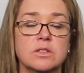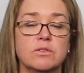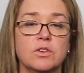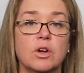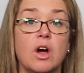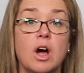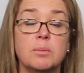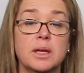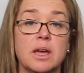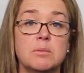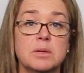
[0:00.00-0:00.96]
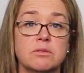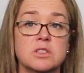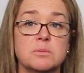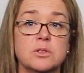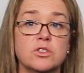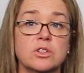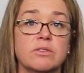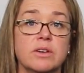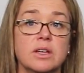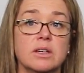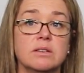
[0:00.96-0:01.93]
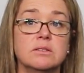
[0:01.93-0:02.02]
that have got hypercapnic respiratory
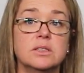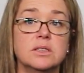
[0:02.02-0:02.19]
failure.